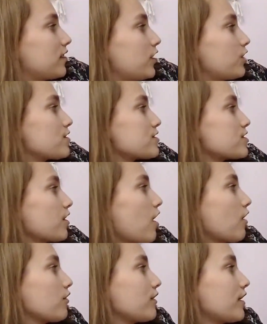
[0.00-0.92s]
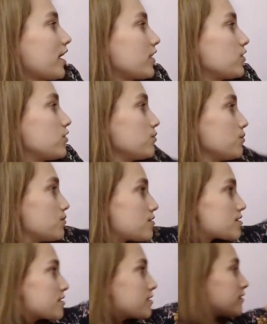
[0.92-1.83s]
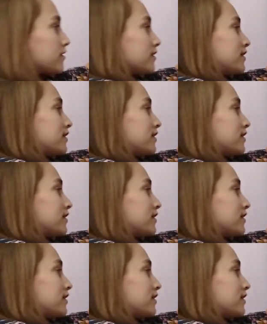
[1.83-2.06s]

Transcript: Here is the color that I used.